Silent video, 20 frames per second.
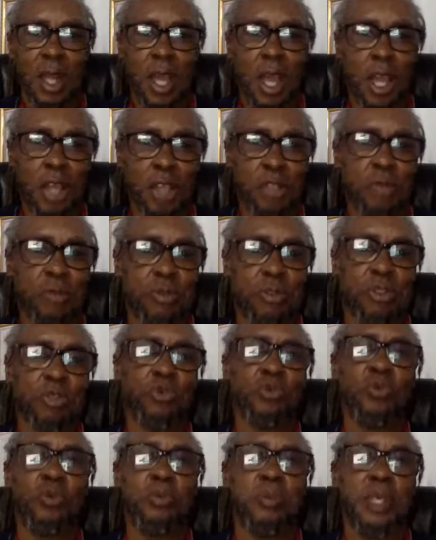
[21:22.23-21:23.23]
and you'd
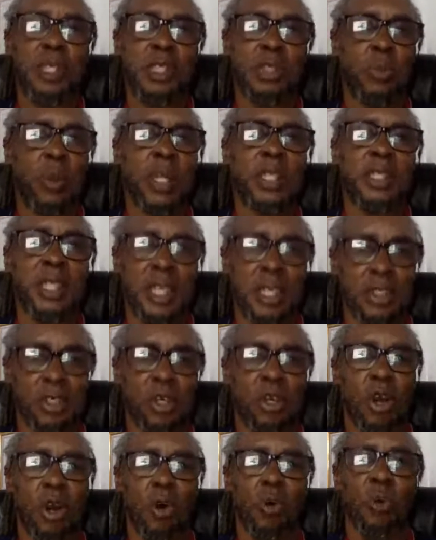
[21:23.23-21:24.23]
soon be sweating the
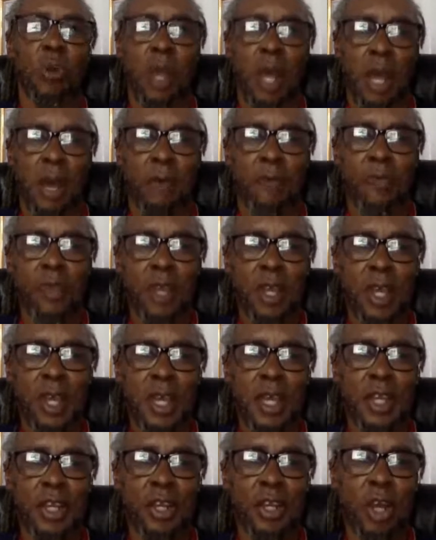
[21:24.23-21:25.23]
coal out.
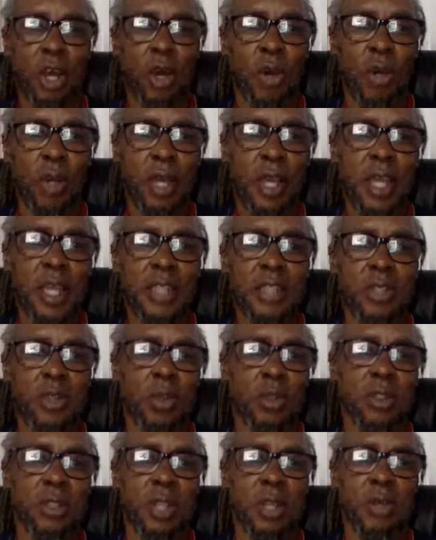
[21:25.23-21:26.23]
You know, it's
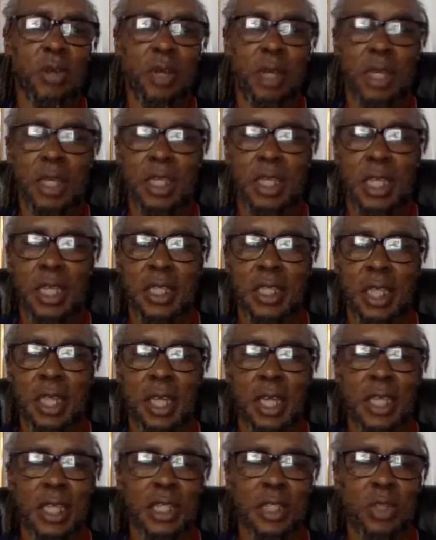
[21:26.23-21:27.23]

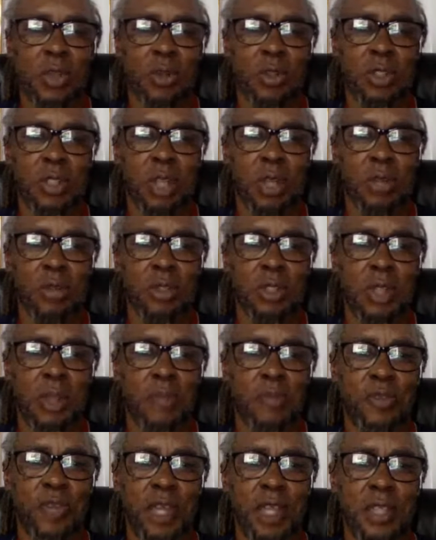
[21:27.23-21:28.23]
also
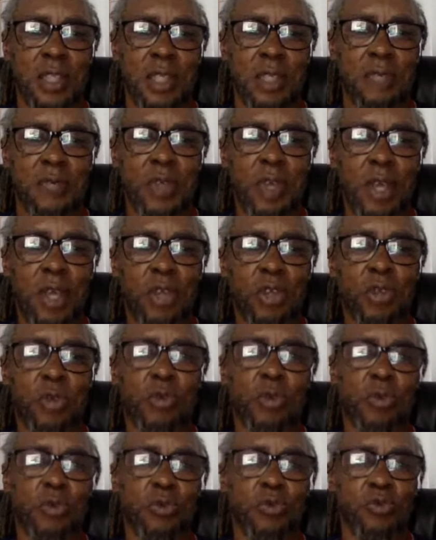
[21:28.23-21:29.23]
something that you
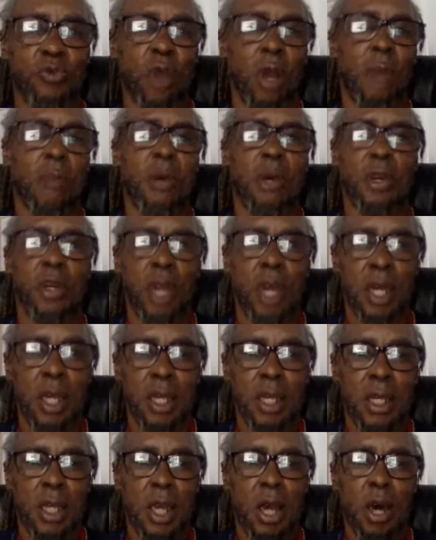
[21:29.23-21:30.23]
could rub on a
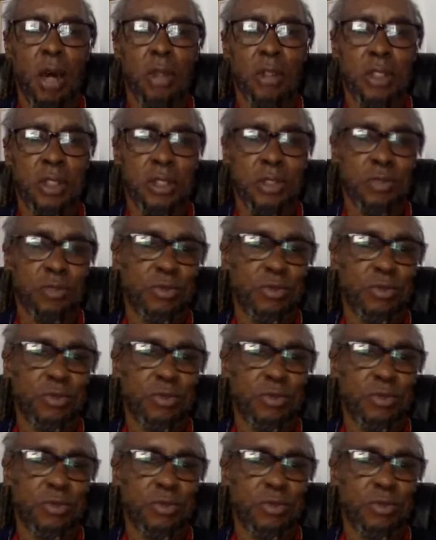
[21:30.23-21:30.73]
on.